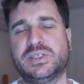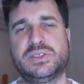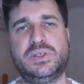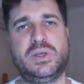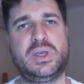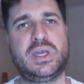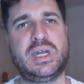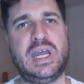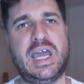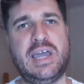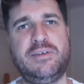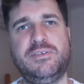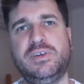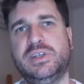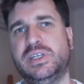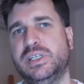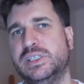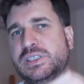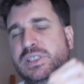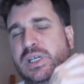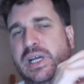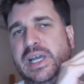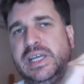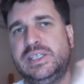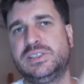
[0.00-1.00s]
So you can have your
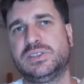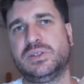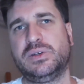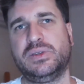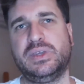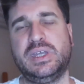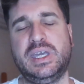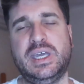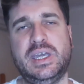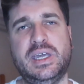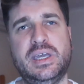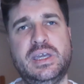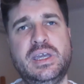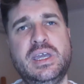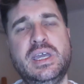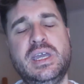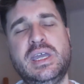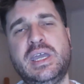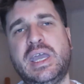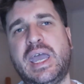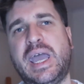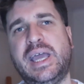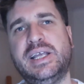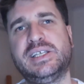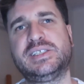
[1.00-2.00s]
designs on there
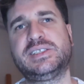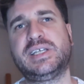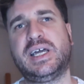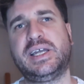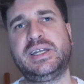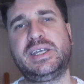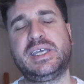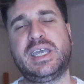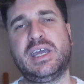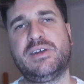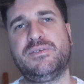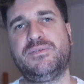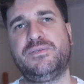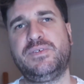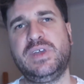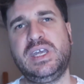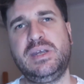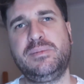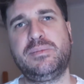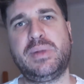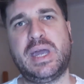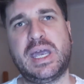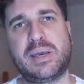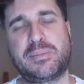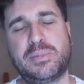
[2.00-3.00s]
and start to get
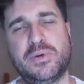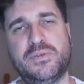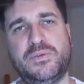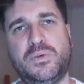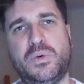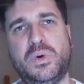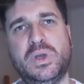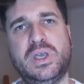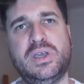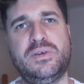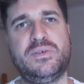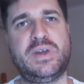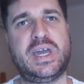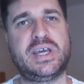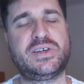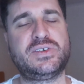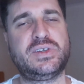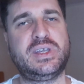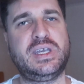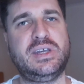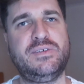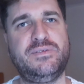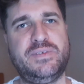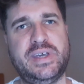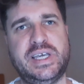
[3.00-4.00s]
feedback before you've
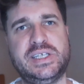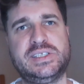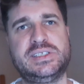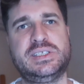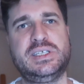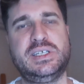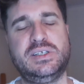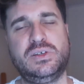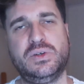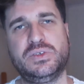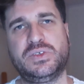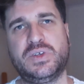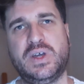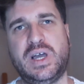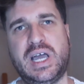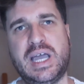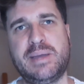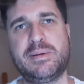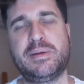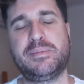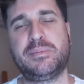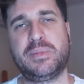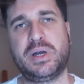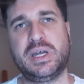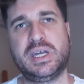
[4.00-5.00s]
actually invested your time
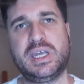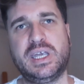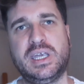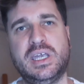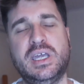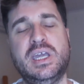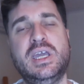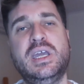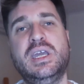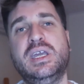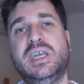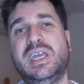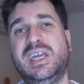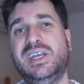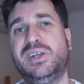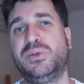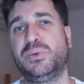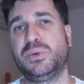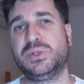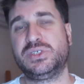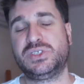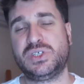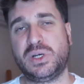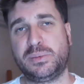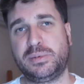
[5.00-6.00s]
and money into
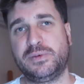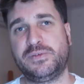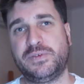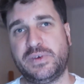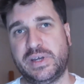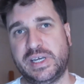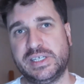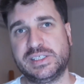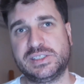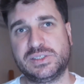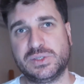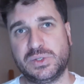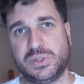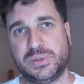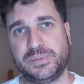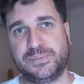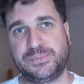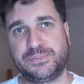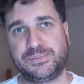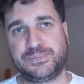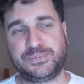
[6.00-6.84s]
a Shopify store.